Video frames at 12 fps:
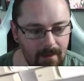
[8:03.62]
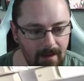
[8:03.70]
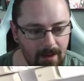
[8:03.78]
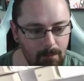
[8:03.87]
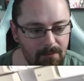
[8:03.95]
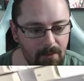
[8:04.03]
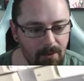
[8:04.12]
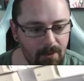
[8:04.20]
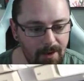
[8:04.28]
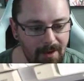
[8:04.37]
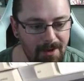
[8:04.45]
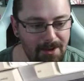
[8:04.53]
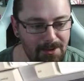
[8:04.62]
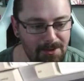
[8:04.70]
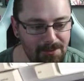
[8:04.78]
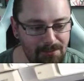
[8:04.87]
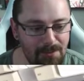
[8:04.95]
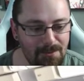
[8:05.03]
And we've got
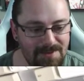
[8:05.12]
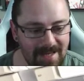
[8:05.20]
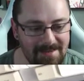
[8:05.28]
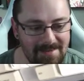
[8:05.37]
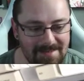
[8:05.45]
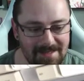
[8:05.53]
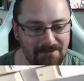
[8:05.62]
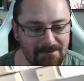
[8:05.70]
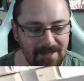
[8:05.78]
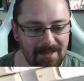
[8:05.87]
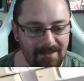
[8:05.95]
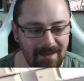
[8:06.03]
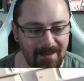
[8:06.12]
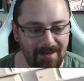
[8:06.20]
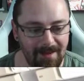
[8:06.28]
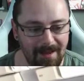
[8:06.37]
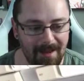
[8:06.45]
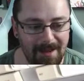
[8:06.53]
Crew 10 TV.
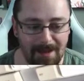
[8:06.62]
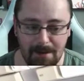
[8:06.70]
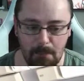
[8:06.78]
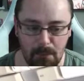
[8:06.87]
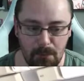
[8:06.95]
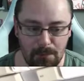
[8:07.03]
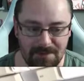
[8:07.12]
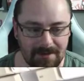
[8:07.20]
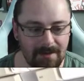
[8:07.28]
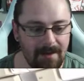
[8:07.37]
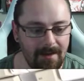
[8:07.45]
Hey, boops.